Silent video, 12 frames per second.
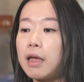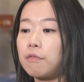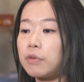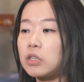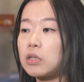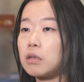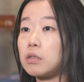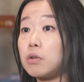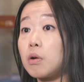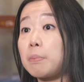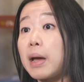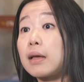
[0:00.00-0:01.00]
and reach out
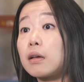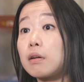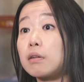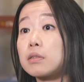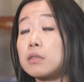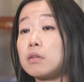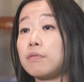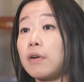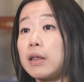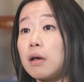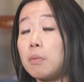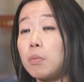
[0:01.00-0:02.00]
to your bankers to
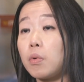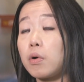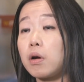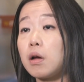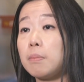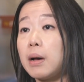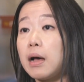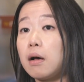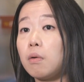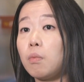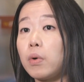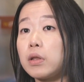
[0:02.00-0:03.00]
find out more
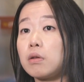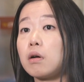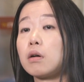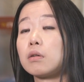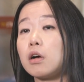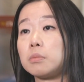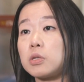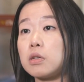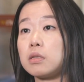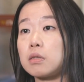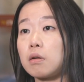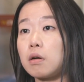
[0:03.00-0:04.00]
about what your
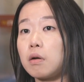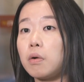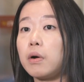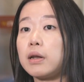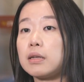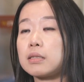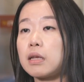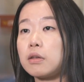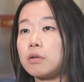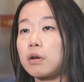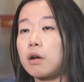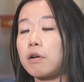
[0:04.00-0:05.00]
options are or
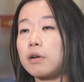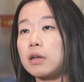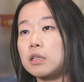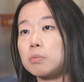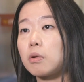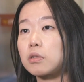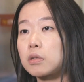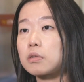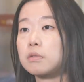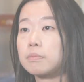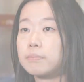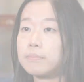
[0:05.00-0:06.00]
understand your current exposures.